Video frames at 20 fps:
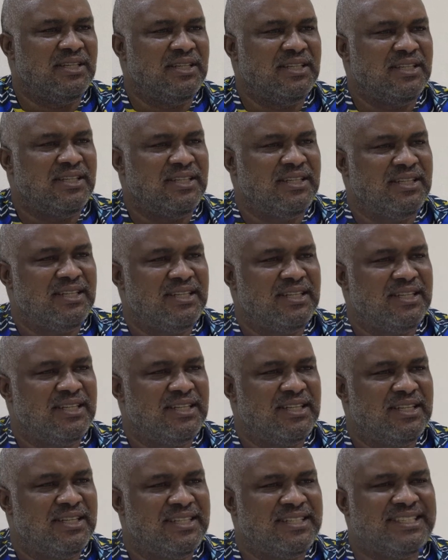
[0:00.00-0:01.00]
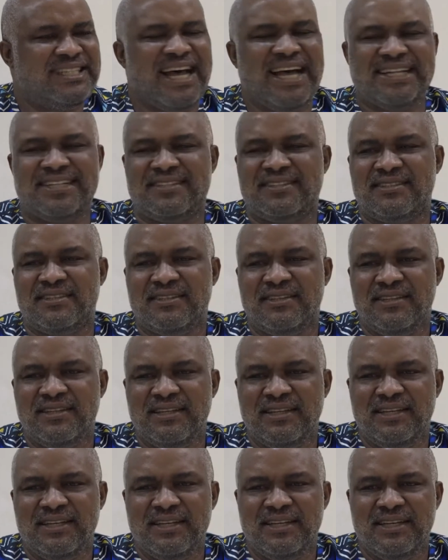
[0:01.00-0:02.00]
The law setting up the
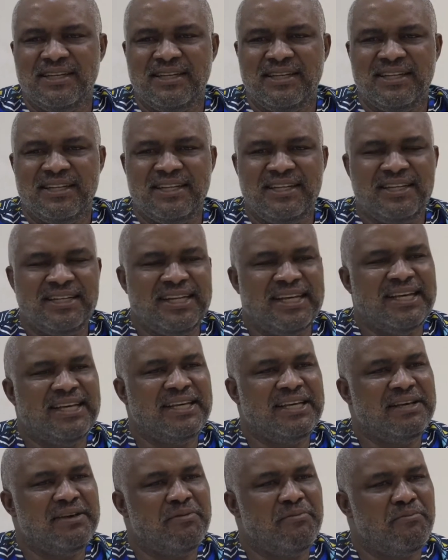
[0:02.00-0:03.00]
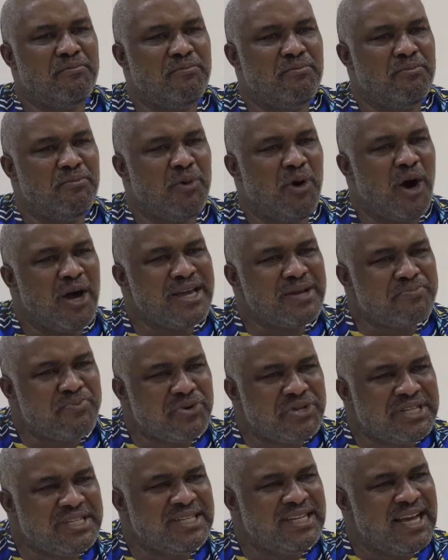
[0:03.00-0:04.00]
NDDC is known as an act
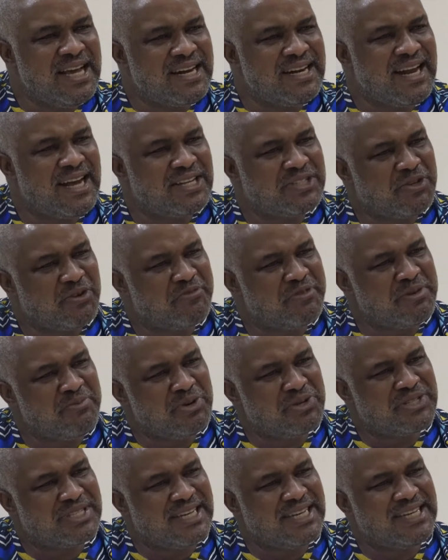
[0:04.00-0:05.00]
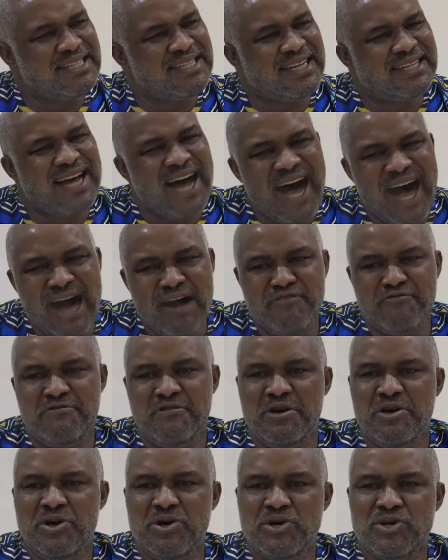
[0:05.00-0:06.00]
to provide for the repeal of the
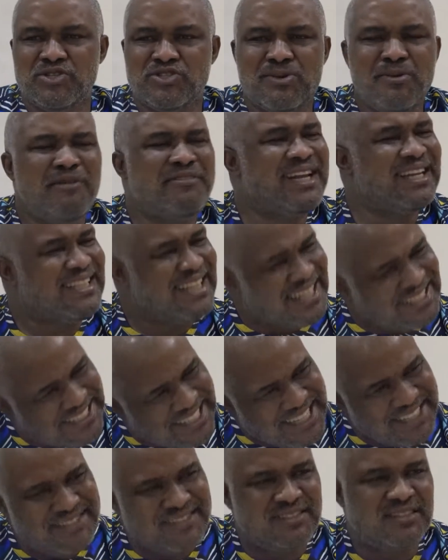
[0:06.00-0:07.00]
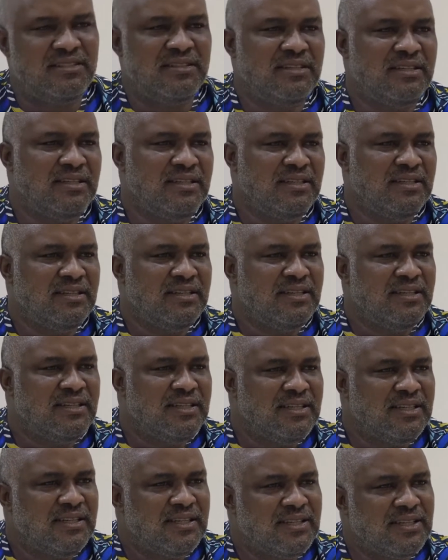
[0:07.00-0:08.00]
Oil, Mineral Producing
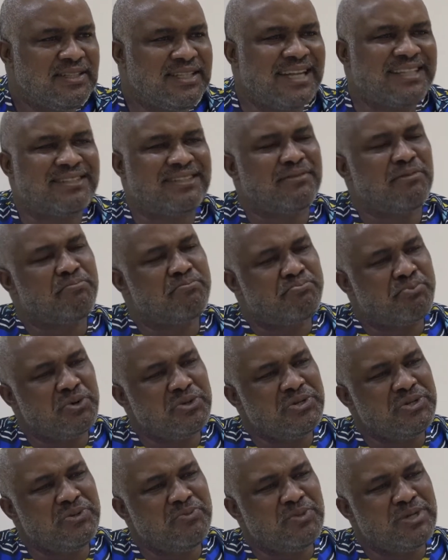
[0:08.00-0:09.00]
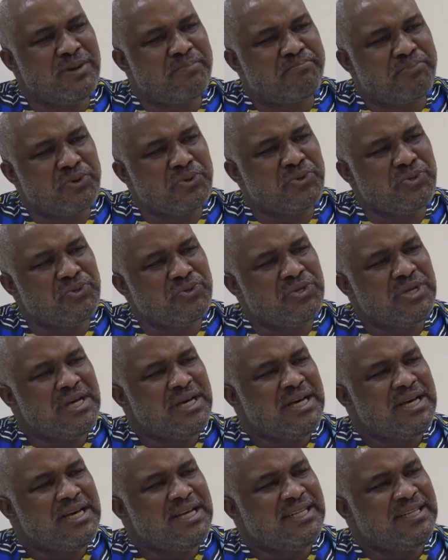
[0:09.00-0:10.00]
Areas Commission Decree
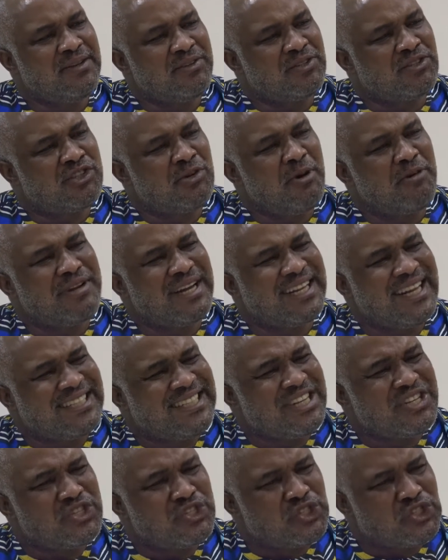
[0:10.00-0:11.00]
1998